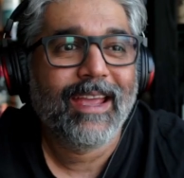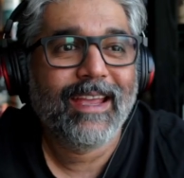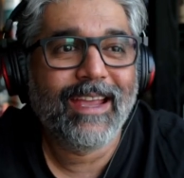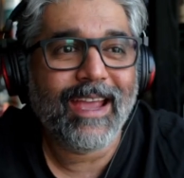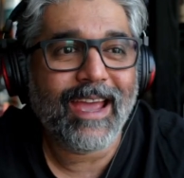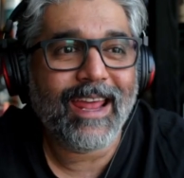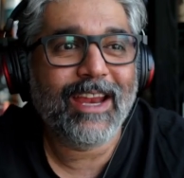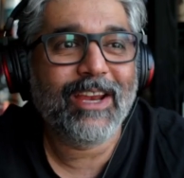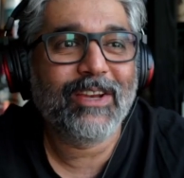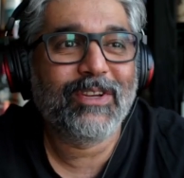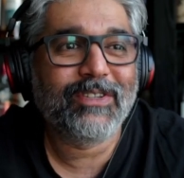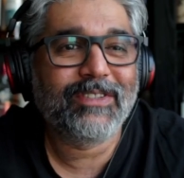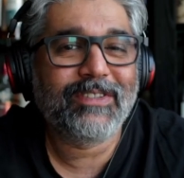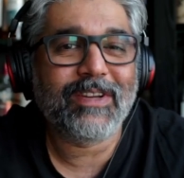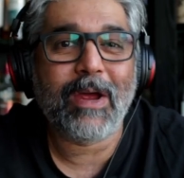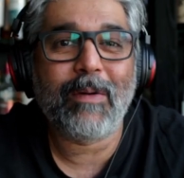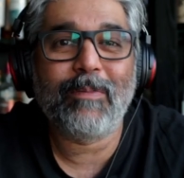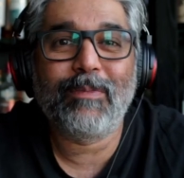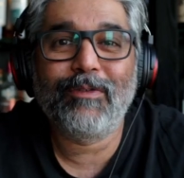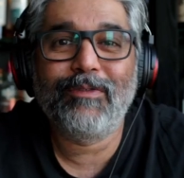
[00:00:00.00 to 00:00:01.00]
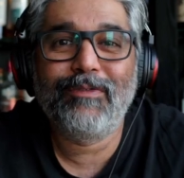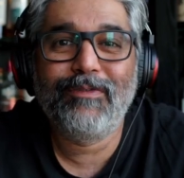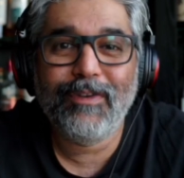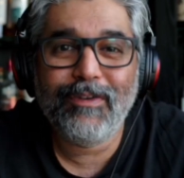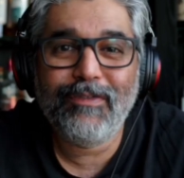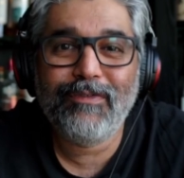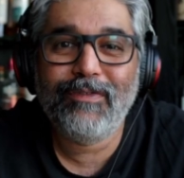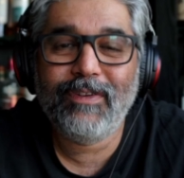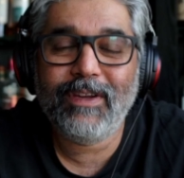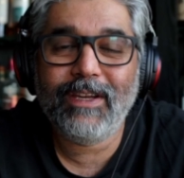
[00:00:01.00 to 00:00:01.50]
getting to sample
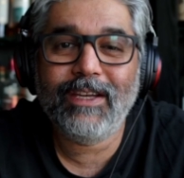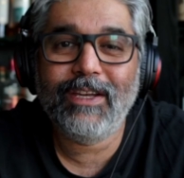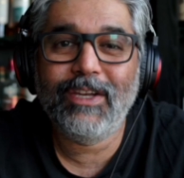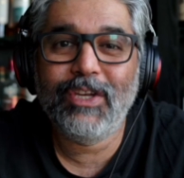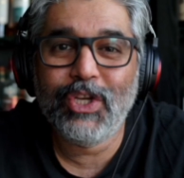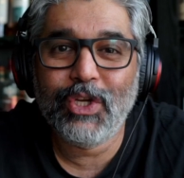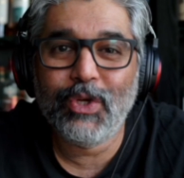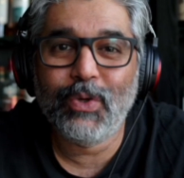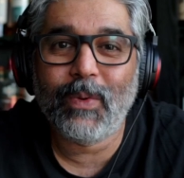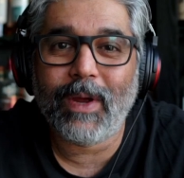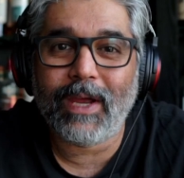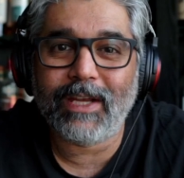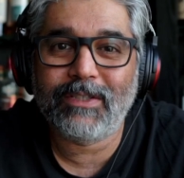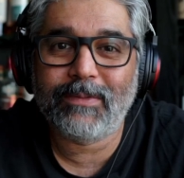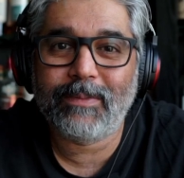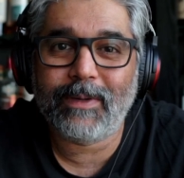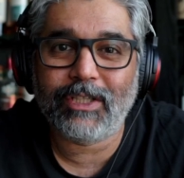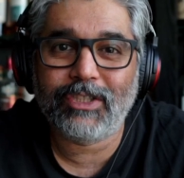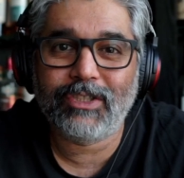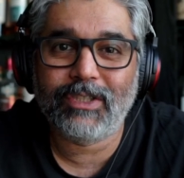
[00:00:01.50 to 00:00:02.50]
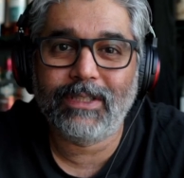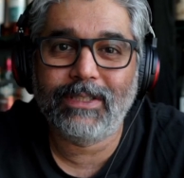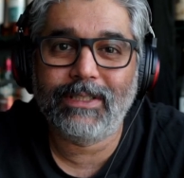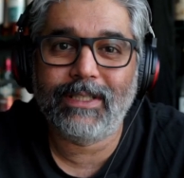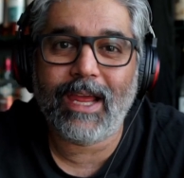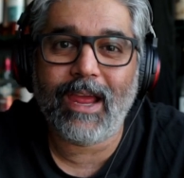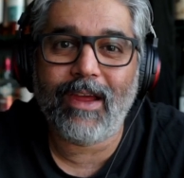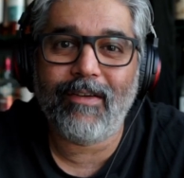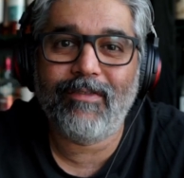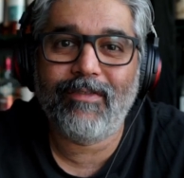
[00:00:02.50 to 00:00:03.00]
15 new expressions
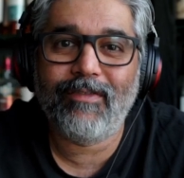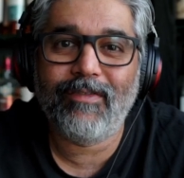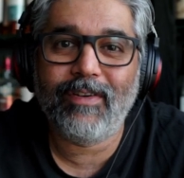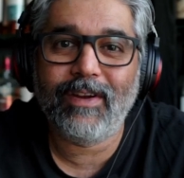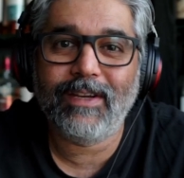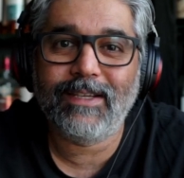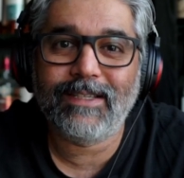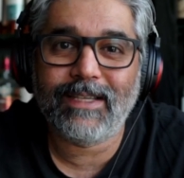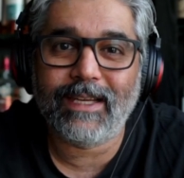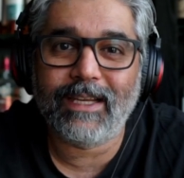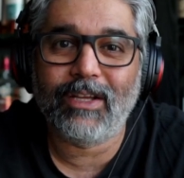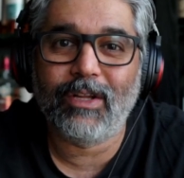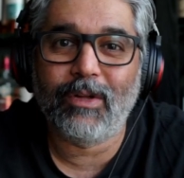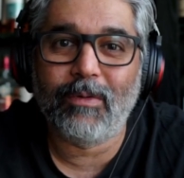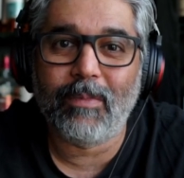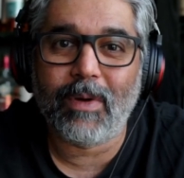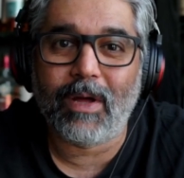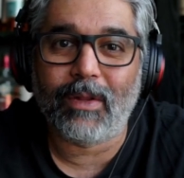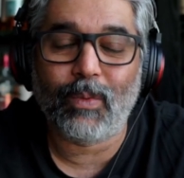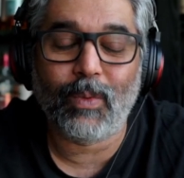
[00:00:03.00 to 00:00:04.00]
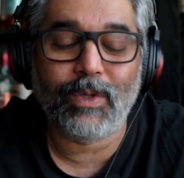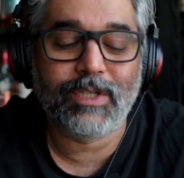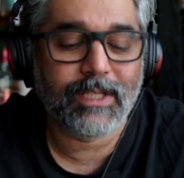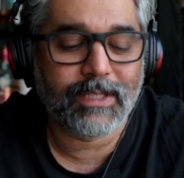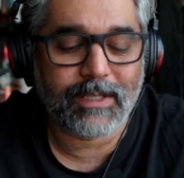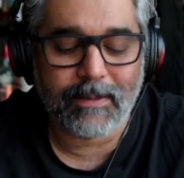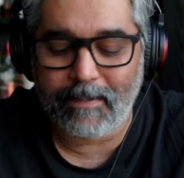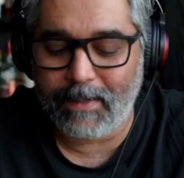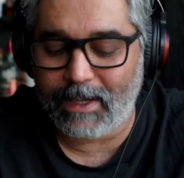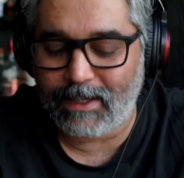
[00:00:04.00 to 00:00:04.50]
every single month, which
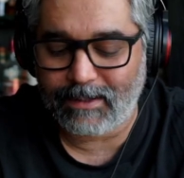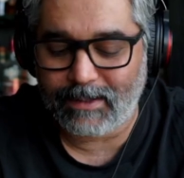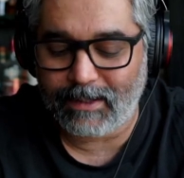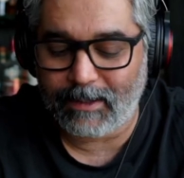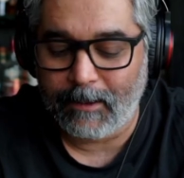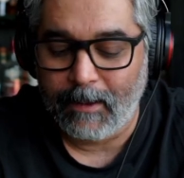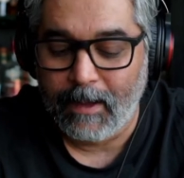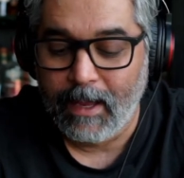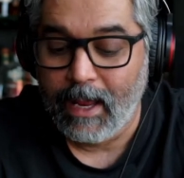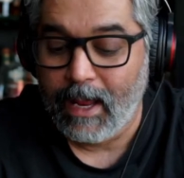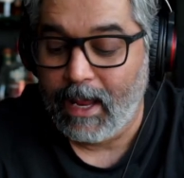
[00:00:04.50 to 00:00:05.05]
is amazing.